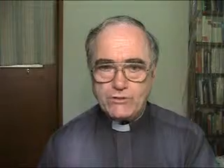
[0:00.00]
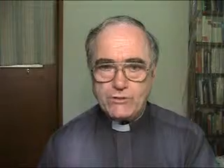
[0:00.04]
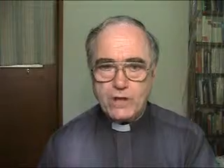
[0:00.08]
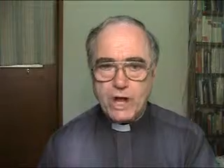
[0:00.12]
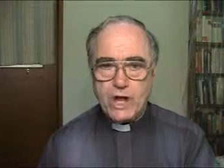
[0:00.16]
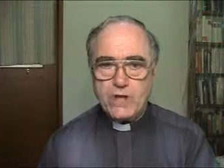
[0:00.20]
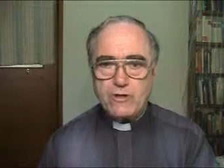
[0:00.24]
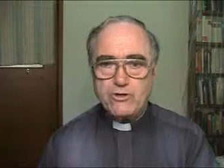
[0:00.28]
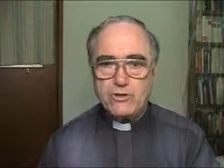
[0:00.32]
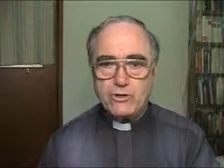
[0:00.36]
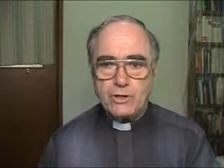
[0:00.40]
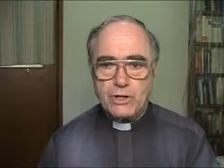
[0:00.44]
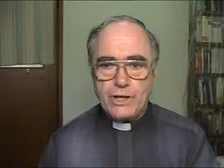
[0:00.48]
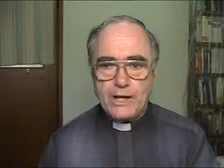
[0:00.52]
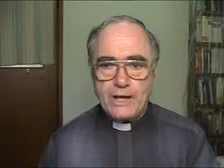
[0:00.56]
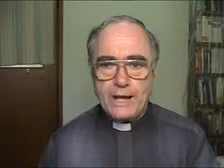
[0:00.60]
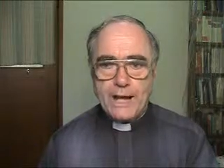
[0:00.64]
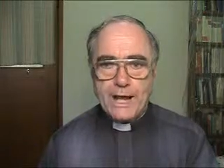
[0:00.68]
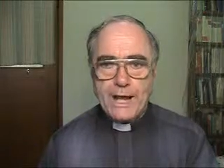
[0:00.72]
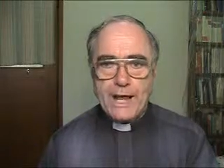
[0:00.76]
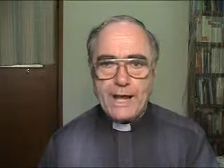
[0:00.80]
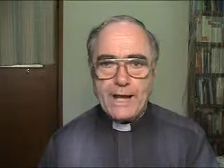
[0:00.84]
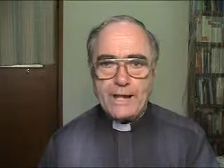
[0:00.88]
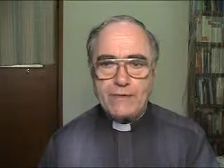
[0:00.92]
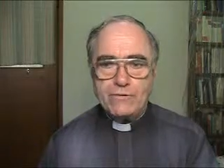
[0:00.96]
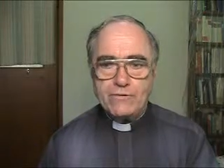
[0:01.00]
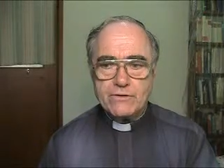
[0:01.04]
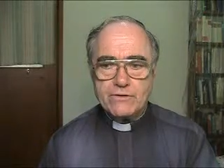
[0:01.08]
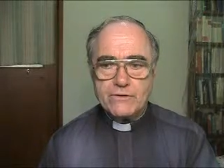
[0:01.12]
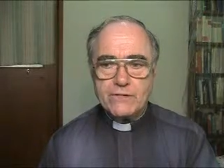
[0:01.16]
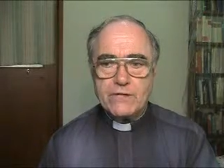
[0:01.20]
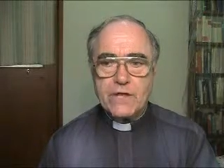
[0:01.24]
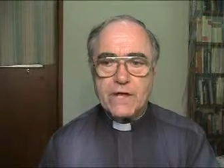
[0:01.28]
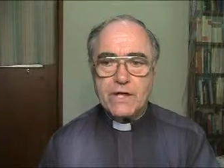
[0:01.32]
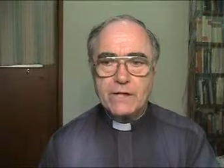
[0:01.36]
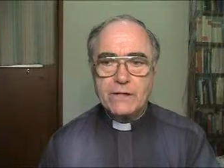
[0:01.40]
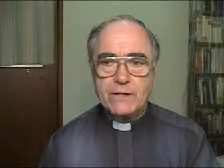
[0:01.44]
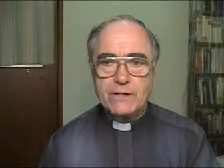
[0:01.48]
intention in healing the
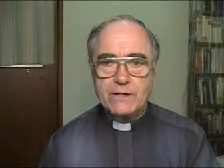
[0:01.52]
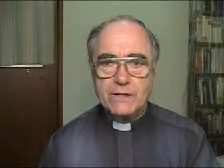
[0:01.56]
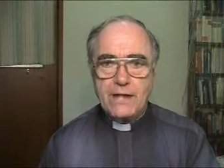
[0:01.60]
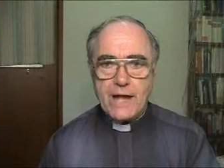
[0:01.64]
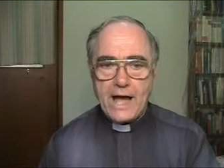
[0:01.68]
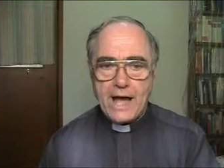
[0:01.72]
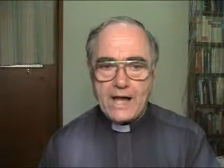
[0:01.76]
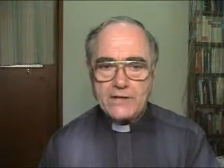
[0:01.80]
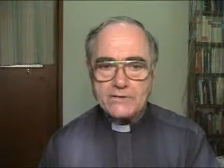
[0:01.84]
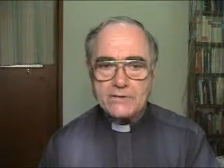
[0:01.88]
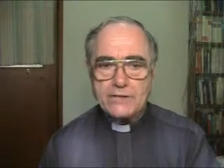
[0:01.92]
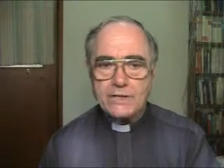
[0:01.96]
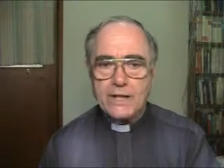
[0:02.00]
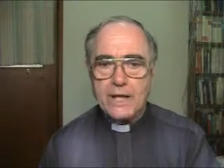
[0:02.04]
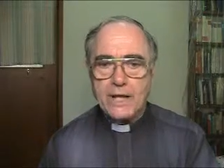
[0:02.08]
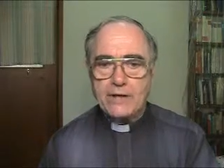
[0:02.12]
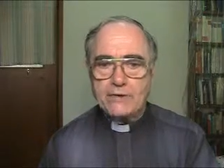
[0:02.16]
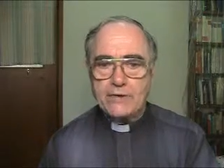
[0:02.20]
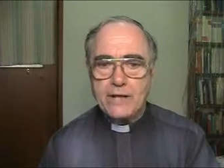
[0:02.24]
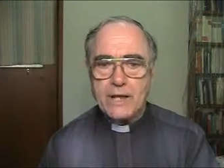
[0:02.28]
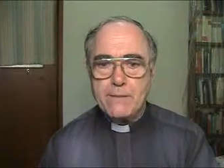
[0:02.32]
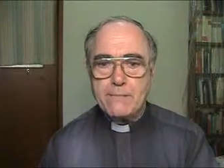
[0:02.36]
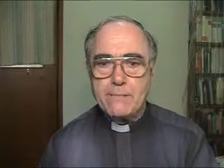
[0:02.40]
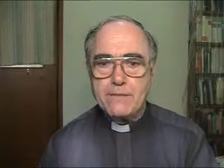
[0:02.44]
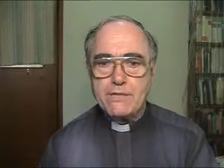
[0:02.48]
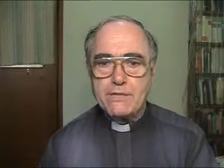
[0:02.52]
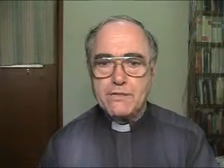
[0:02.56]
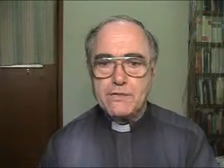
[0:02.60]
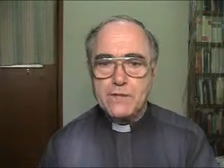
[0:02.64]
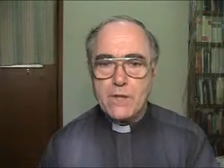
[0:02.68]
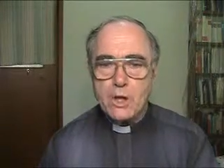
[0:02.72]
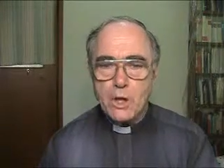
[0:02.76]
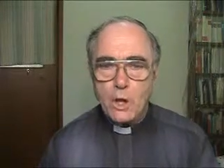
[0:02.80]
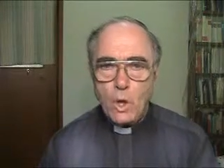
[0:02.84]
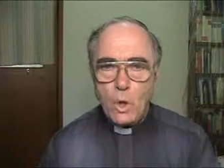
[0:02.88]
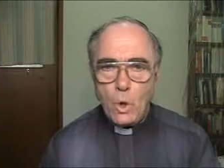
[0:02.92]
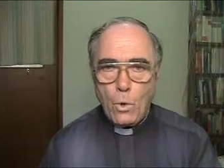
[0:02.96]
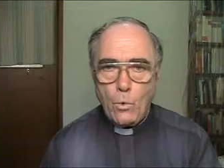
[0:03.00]
sick and casting out
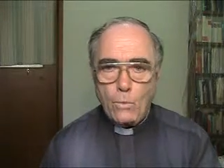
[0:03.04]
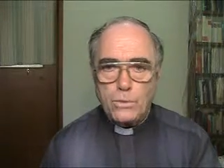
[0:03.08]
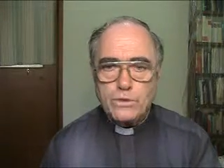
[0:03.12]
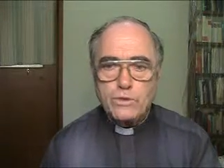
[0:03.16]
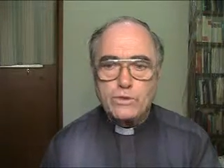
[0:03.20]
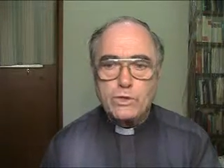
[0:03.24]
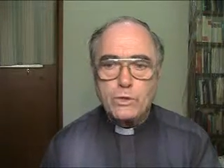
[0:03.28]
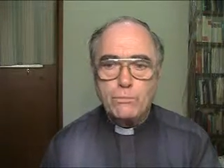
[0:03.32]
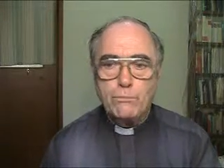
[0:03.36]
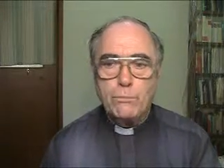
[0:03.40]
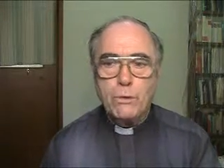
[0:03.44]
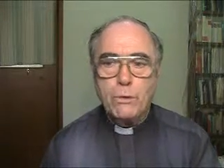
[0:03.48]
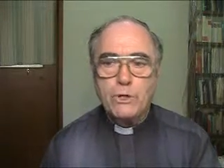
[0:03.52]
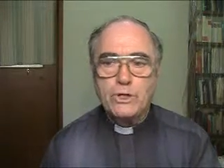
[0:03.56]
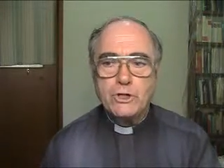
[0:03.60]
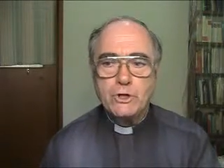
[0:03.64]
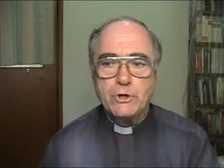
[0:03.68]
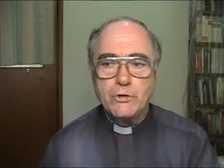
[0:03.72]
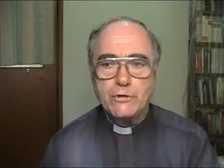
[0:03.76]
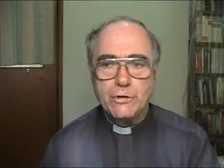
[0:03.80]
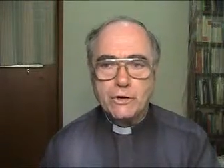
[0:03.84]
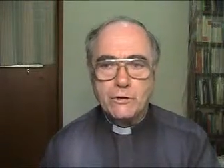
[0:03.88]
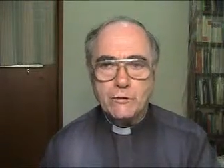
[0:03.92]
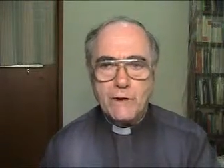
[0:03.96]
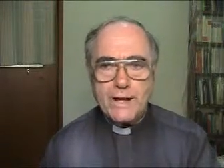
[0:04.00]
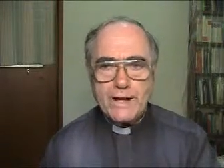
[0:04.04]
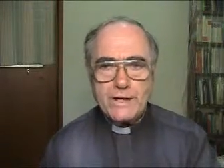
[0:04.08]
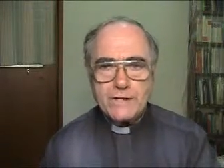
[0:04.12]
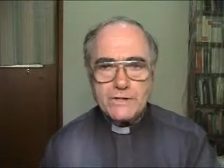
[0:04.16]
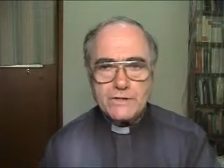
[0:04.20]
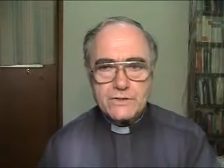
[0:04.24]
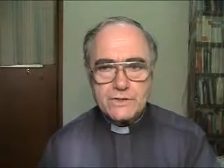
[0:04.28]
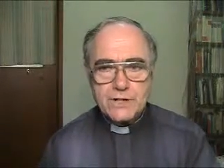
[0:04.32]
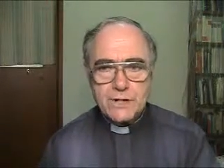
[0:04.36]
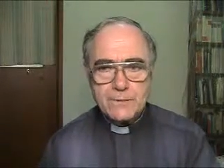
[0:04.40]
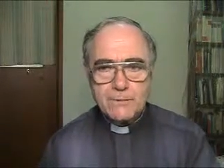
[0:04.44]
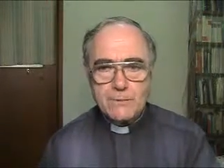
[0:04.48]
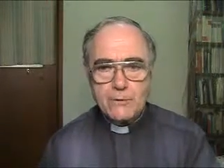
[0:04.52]
demons was to point to the
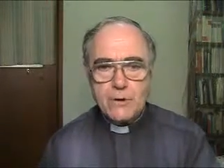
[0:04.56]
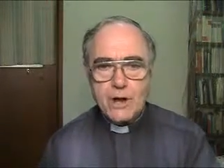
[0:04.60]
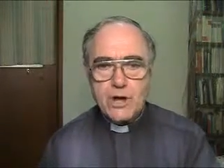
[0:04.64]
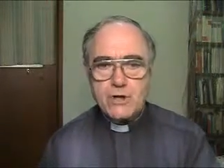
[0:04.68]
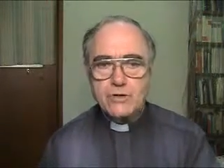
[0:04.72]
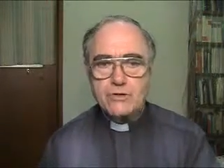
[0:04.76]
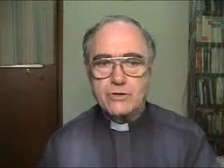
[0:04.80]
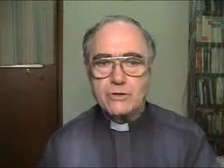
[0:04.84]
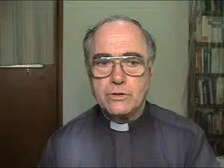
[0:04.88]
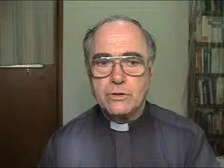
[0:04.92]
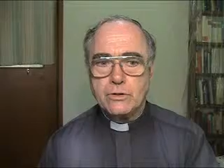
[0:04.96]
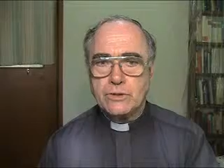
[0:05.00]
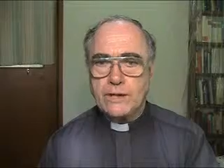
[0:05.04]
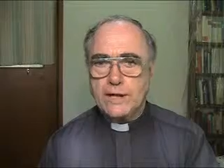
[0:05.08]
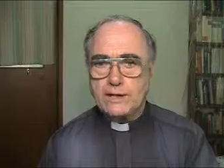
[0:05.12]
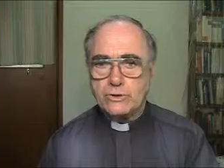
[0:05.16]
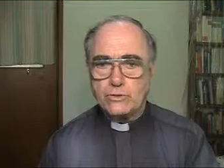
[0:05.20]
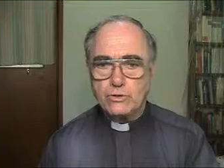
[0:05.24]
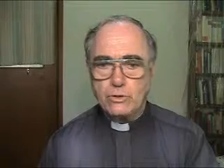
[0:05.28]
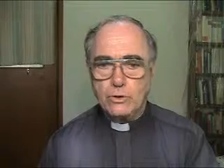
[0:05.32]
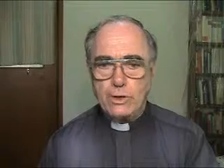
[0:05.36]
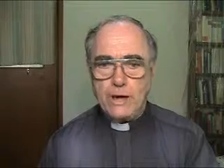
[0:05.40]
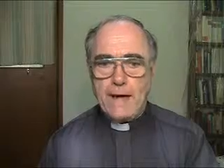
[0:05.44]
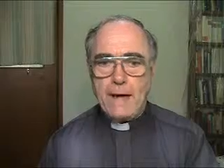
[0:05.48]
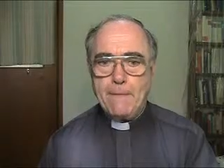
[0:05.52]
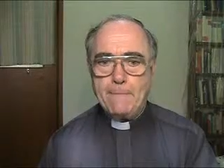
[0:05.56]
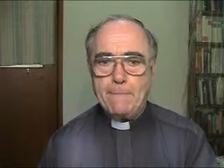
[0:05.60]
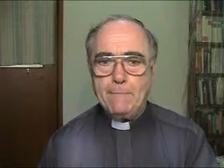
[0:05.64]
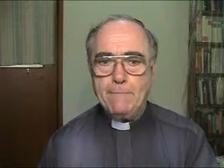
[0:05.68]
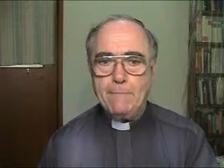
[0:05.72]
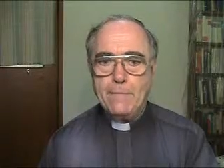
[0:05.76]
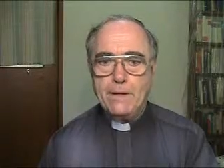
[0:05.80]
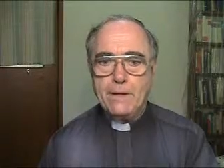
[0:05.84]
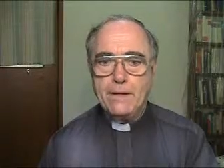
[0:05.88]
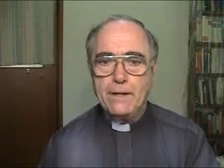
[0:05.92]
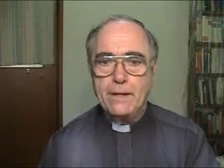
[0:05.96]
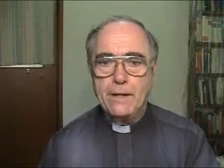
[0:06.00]
greatest liberation yet to come,